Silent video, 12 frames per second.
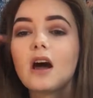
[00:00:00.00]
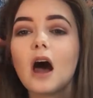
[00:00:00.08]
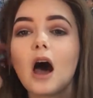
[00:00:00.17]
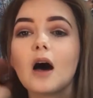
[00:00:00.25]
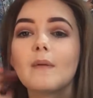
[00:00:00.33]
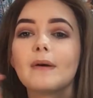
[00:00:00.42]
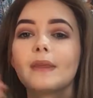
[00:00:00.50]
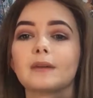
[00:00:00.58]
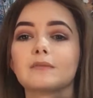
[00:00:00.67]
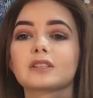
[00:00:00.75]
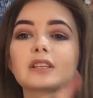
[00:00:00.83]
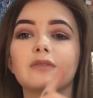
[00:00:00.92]
and then
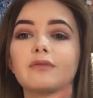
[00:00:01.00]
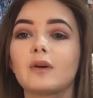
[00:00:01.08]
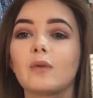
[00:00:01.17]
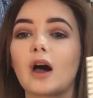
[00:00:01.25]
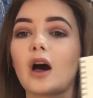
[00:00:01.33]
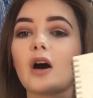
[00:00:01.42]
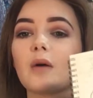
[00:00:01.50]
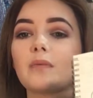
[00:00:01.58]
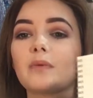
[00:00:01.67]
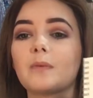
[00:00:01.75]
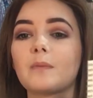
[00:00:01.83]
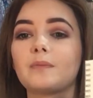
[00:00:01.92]
I'm just going to fill that up
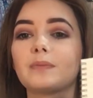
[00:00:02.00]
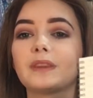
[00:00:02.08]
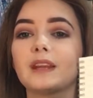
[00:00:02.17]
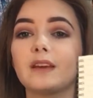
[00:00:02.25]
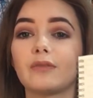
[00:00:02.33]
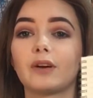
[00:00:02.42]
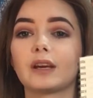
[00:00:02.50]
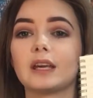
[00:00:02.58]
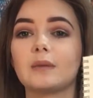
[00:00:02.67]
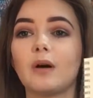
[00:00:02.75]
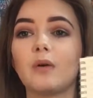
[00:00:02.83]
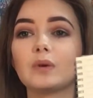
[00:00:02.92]
if I
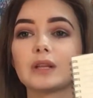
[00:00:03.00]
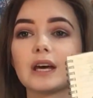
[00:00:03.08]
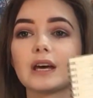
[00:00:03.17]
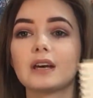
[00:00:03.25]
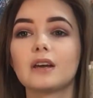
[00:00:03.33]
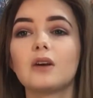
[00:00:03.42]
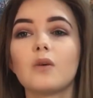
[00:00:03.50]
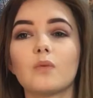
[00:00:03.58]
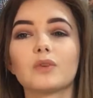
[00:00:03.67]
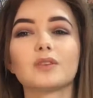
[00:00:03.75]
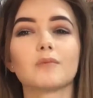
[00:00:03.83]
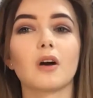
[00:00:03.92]
keep up with it,
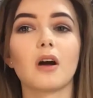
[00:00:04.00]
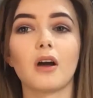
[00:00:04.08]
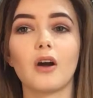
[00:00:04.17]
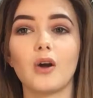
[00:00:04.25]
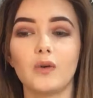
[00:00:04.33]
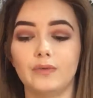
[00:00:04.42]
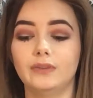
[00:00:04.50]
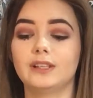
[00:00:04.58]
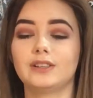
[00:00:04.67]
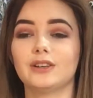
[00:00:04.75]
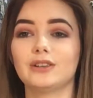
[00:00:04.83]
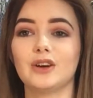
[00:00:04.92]
which I hopefully
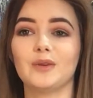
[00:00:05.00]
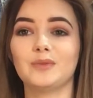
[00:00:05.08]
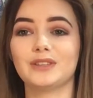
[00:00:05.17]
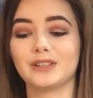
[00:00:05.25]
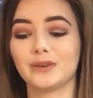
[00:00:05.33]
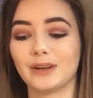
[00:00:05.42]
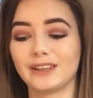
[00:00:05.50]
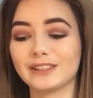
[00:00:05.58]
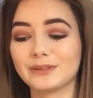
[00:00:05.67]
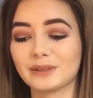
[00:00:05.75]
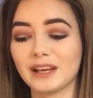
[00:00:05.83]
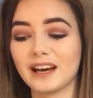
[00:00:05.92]
should do. I'm usually quite
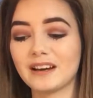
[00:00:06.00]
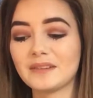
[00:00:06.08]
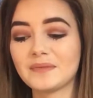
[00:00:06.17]
good with that.